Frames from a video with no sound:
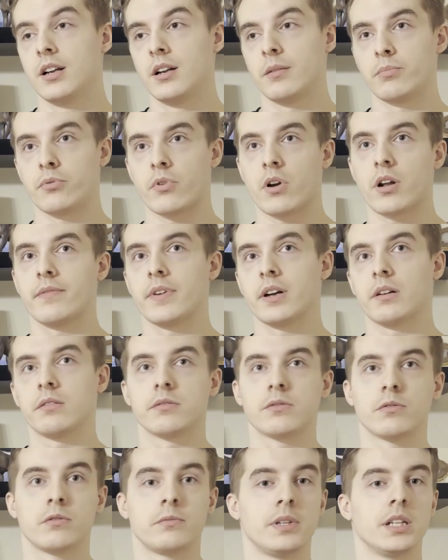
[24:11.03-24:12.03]
Broad
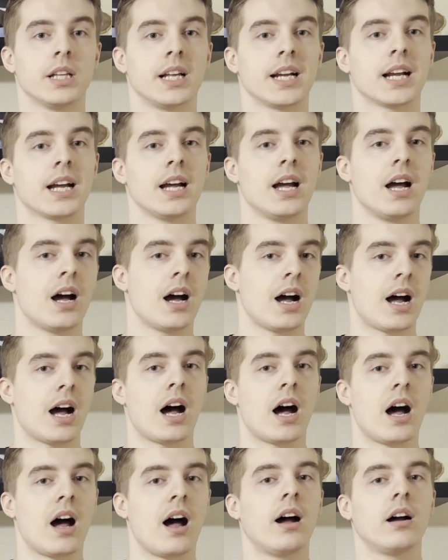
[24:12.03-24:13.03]
vowels would be like
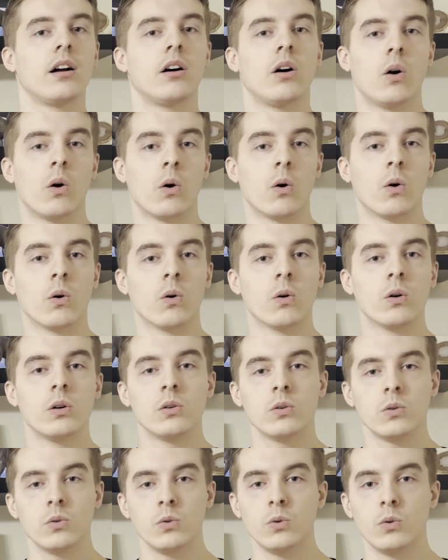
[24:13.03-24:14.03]
a, o,
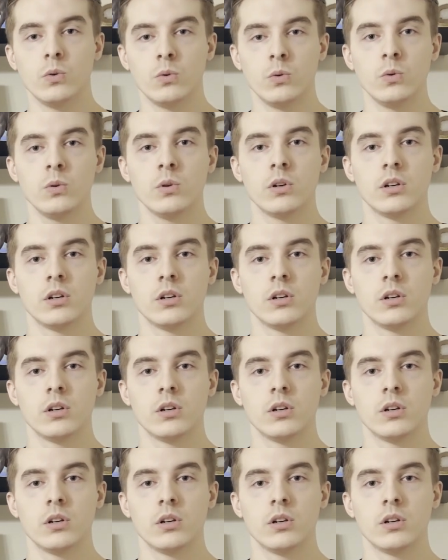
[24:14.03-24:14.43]
u.